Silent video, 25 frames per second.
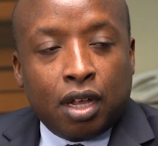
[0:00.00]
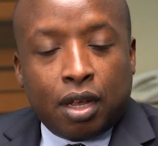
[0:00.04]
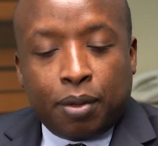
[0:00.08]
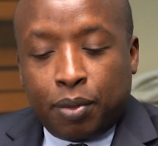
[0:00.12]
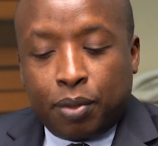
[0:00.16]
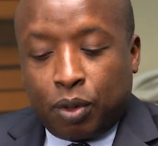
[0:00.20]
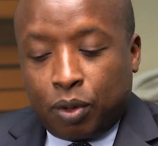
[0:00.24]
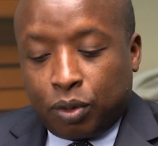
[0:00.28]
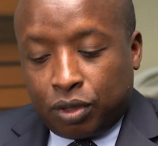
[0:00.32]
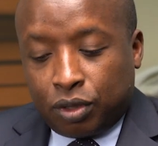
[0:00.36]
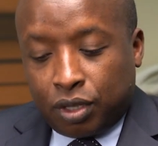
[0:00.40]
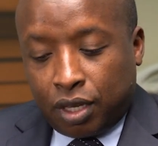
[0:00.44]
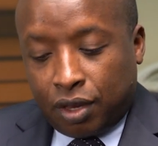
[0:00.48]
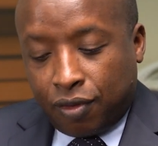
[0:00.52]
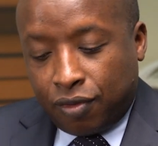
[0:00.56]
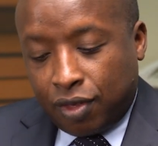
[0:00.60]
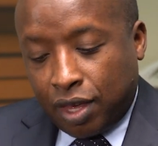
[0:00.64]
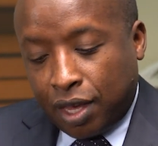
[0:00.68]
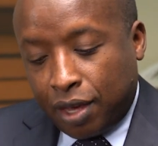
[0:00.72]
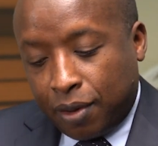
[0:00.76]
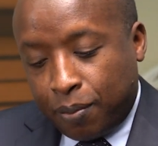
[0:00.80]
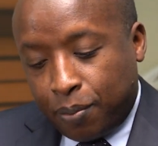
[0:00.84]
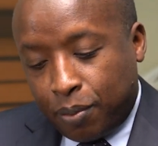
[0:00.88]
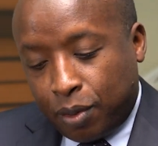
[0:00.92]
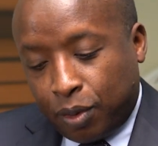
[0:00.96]
Because if the
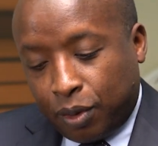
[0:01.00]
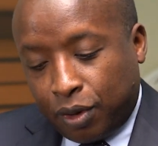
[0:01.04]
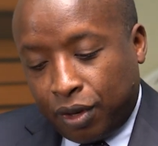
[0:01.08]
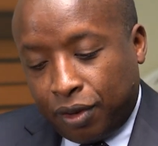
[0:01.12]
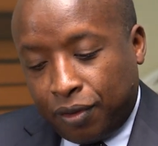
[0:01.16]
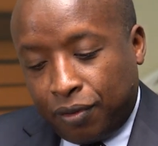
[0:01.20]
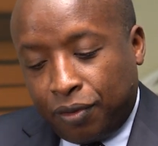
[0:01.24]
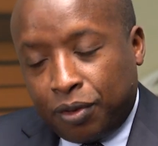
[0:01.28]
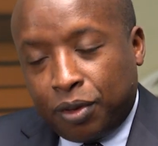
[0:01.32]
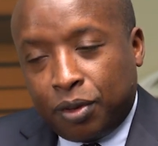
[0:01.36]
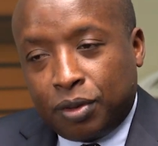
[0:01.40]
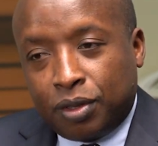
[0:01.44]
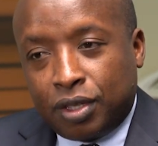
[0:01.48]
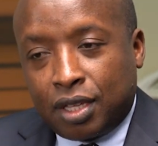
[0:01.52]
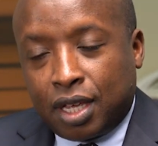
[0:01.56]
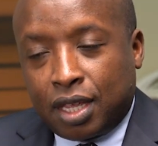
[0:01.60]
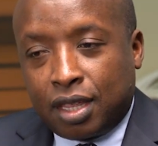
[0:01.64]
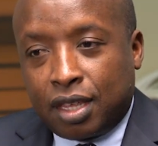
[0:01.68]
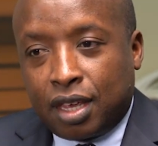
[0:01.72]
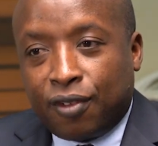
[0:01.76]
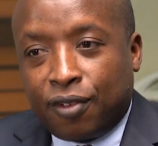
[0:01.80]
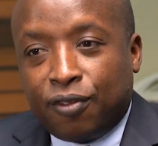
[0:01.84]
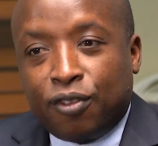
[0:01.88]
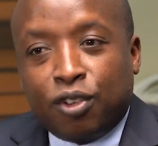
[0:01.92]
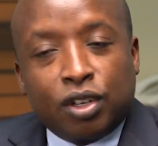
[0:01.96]
employee feels that
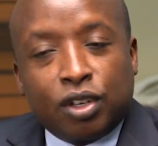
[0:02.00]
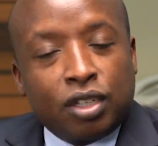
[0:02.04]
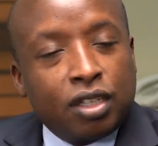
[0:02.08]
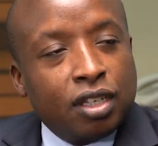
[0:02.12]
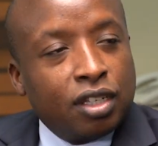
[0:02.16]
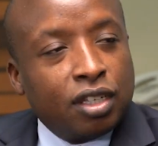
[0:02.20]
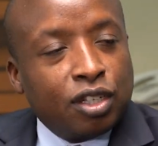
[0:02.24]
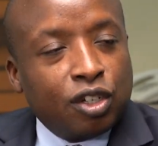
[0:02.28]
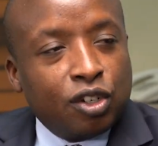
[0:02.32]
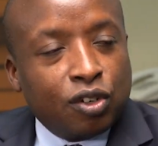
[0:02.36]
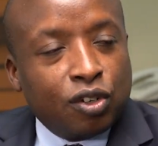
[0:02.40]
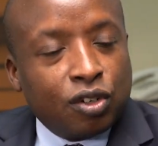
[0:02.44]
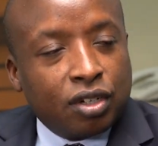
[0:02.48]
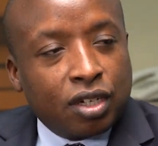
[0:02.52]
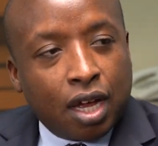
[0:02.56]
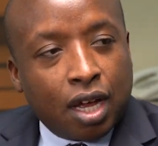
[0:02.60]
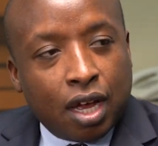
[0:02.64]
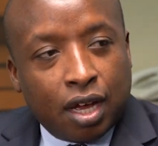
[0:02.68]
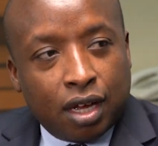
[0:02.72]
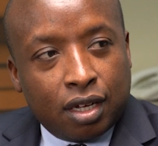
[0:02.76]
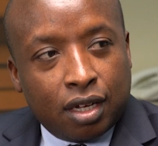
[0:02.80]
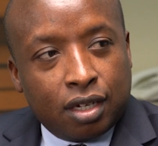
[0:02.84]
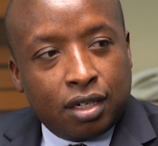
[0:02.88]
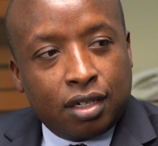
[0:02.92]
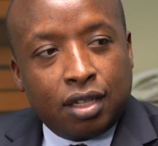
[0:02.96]
their voice is not
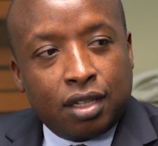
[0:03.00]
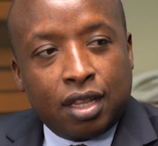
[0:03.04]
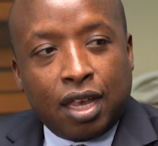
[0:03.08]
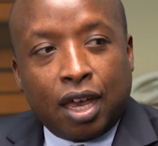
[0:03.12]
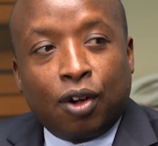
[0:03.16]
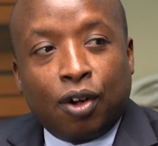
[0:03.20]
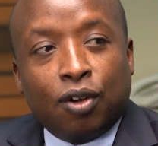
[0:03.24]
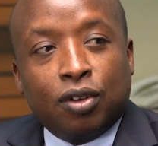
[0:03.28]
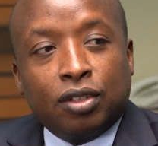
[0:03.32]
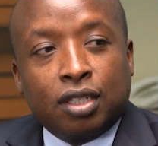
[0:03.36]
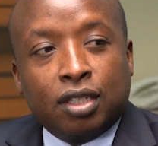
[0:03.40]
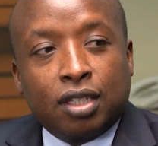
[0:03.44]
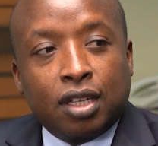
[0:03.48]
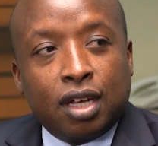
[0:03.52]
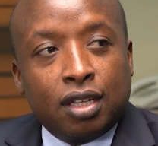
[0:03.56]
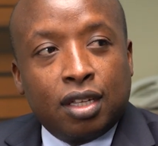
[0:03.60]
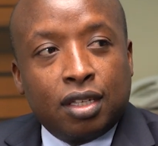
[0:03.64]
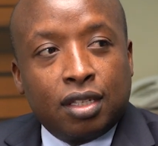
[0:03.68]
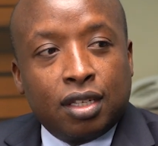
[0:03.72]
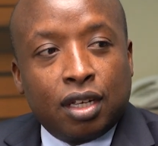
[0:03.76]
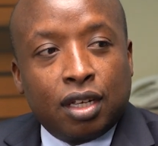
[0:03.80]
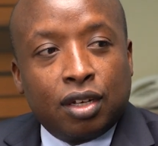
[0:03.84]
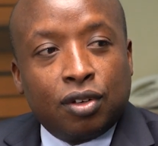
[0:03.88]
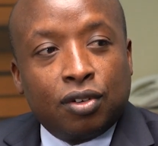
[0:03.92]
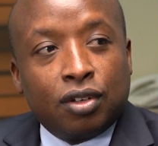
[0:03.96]
heard, their
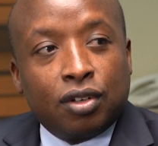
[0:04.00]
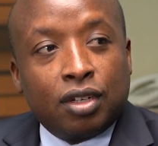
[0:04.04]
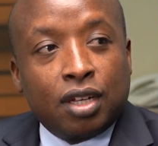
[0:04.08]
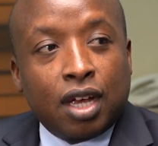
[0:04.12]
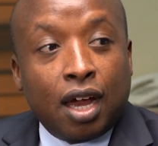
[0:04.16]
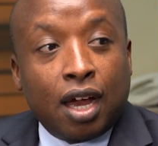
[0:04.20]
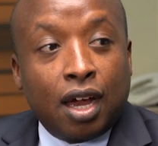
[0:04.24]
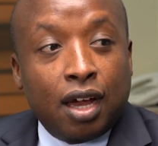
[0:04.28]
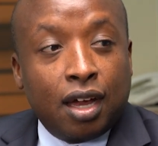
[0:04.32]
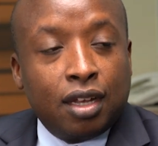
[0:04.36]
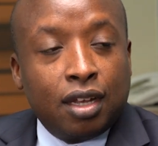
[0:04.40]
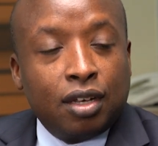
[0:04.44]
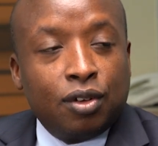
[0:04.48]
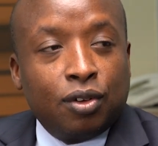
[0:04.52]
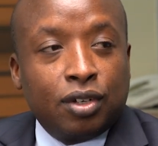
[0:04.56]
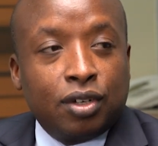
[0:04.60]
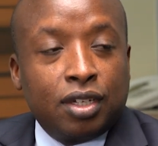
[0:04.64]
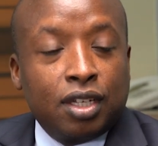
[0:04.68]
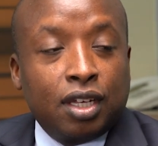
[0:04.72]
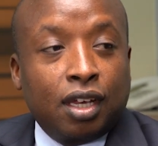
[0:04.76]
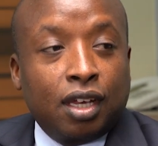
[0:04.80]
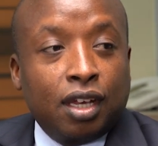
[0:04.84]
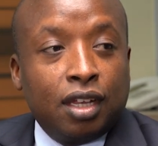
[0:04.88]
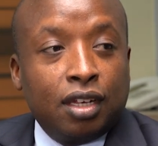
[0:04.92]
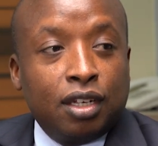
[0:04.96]
concerns are not heard or
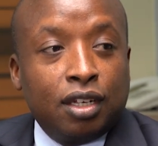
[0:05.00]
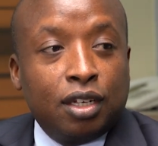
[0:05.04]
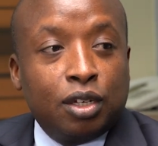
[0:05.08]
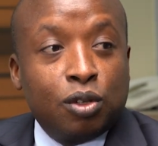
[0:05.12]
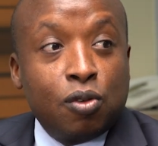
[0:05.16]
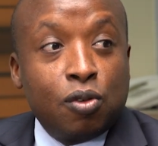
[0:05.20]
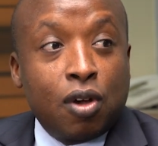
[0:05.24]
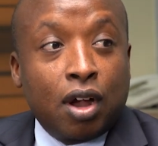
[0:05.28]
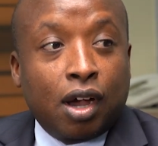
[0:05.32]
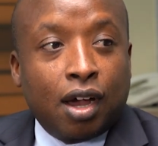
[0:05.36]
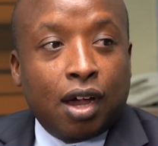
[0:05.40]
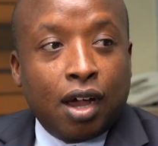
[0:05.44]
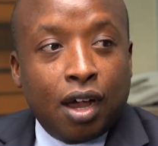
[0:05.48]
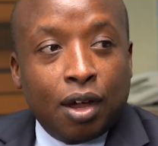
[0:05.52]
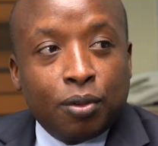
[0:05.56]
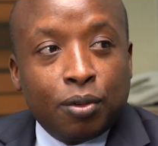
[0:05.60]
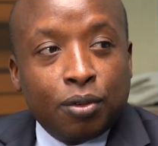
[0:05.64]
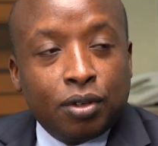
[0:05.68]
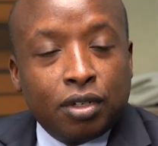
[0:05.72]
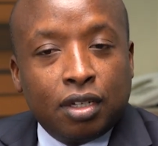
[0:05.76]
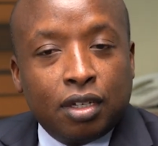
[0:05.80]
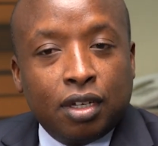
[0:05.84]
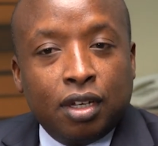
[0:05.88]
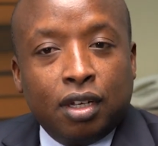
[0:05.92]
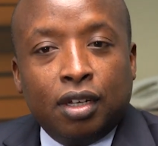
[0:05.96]
taken into
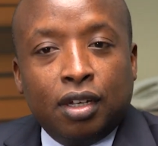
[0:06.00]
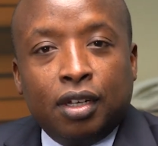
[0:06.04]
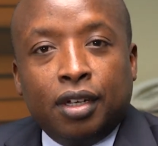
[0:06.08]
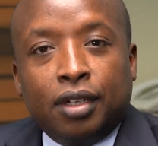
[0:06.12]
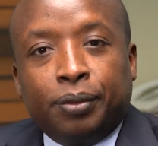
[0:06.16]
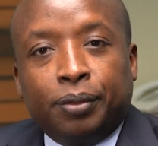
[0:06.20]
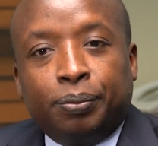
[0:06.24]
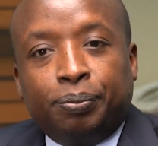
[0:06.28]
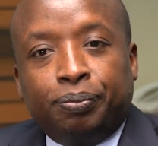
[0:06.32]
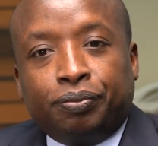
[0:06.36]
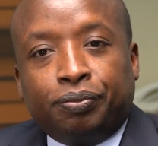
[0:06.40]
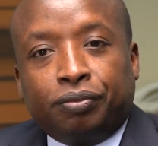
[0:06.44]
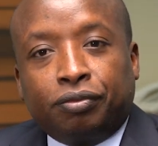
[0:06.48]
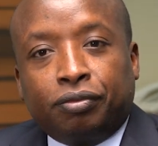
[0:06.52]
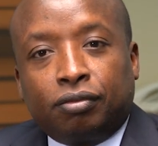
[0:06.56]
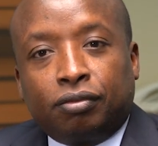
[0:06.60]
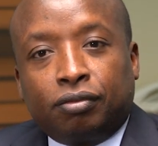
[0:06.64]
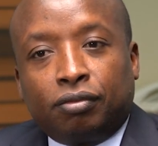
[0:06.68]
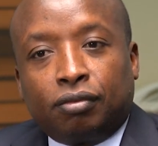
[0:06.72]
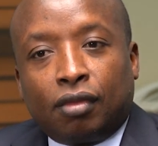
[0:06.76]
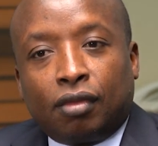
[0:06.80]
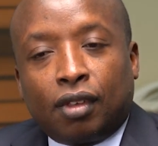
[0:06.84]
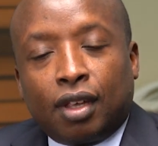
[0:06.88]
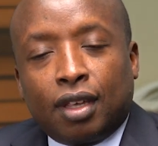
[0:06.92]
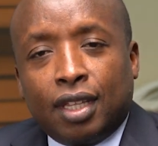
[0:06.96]
account,
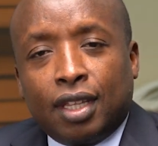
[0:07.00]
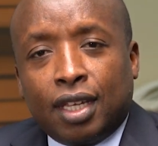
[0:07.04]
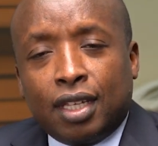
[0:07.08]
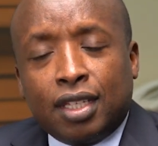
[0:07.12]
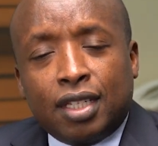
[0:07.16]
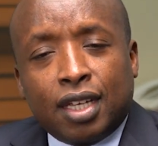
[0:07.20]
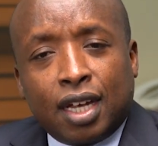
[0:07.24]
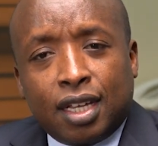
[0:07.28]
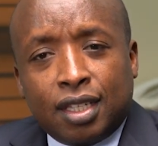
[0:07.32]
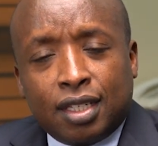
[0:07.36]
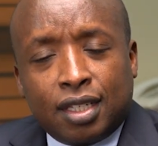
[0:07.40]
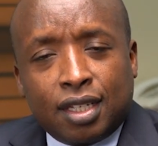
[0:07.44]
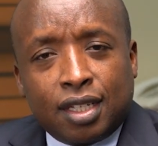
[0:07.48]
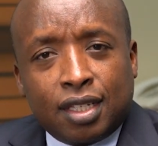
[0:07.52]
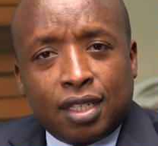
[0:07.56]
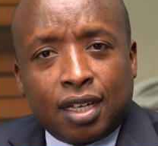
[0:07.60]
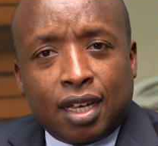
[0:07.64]
then chances